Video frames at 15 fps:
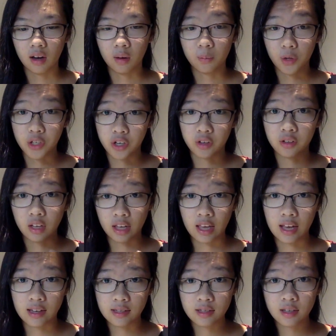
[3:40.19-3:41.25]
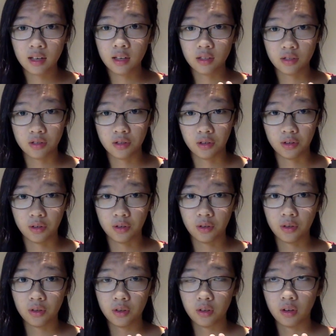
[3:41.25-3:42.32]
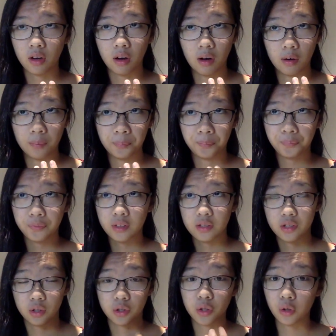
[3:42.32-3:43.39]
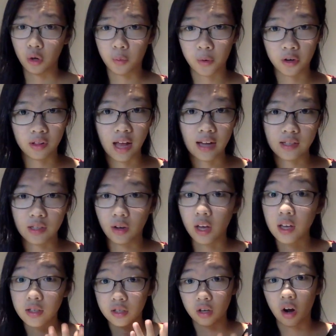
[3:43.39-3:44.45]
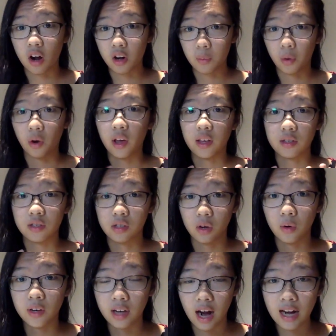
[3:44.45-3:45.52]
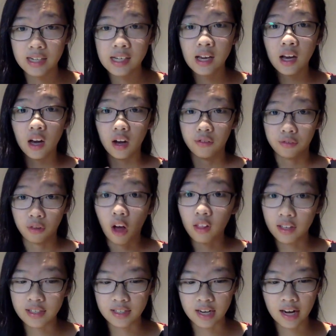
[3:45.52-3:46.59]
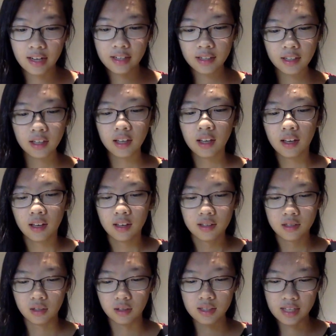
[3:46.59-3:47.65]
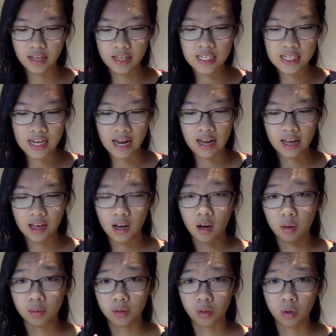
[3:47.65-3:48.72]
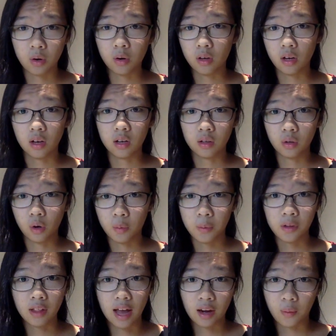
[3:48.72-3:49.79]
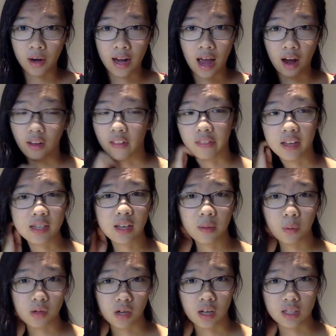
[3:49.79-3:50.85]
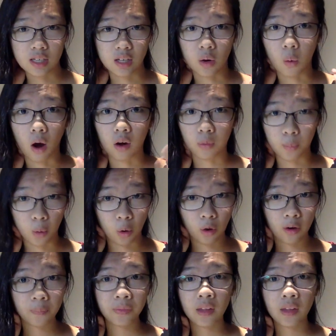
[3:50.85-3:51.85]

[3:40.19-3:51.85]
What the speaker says: returned the kiss to Lord Bertilac. So he is still honorable. He is still a knight, a flawless knight. So the second day, Lord Bertilac went out, and this time he was hunting a wild boar.